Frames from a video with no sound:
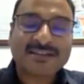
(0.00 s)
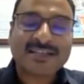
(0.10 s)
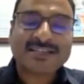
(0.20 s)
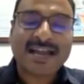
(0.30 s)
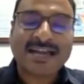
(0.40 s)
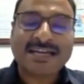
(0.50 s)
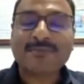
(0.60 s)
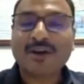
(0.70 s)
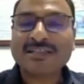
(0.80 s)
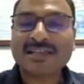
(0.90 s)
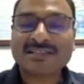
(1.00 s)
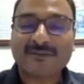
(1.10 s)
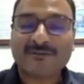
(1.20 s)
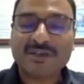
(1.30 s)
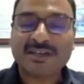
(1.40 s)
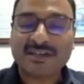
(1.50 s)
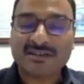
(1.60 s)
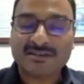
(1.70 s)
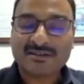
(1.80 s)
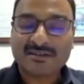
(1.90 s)
these antibodies are
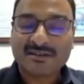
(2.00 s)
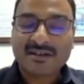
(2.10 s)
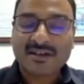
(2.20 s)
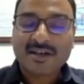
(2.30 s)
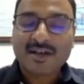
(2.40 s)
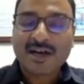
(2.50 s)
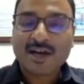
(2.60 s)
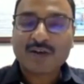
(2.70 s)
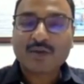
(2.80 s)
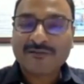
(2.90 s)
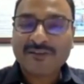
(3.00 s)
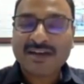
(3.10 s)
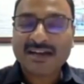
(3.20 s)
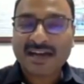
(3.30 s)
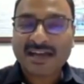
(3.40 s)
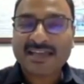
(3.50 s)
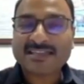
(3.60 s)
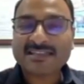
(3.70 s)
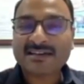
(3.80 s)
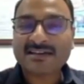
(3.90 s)
sufficient to defend
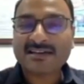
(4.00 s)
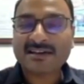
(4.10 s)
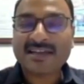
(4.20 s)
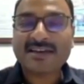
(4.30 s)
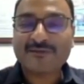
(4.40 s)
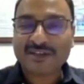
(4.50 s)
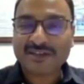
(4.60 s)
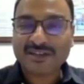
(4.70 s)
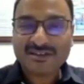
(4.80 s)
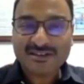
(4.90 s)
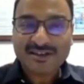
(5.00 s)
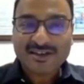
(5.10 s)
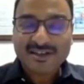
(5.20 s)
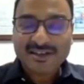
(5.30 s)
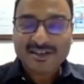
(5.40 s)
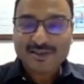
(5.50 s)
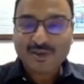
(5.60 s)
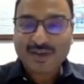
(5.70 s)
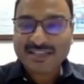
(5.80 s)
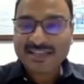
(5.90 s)
against the reinfection.
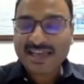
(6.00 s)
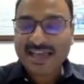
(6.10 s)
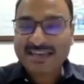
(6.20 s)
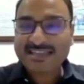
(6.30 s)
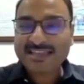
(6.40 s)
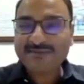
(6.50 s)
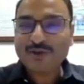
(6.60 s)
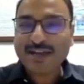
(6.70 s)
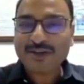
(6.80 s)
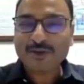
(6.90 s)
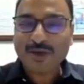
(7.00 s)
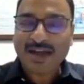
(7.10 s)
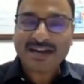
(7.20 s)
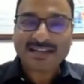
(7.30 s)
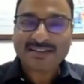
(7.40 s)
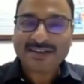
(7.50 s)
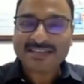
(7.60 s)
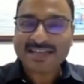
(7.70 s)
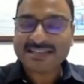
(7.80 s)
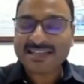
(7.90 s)
So I think anything we'd like to add?
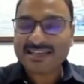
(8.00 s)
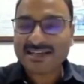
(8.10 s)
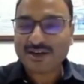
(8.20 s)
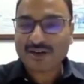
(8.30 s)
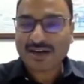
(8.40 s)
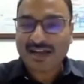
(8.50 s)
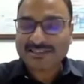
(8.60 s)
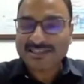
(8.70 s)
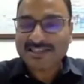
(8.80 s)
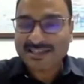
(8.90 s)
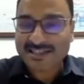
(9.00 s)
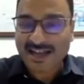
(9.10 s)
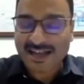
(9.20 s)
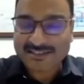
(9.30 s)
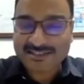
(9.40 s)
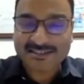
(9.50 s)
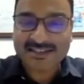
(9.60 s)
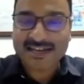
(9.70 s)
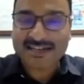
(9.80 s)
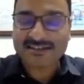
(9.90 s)
Otherwise, I think Dr. Ashish has
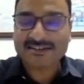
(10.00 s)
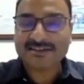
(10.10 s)
answered that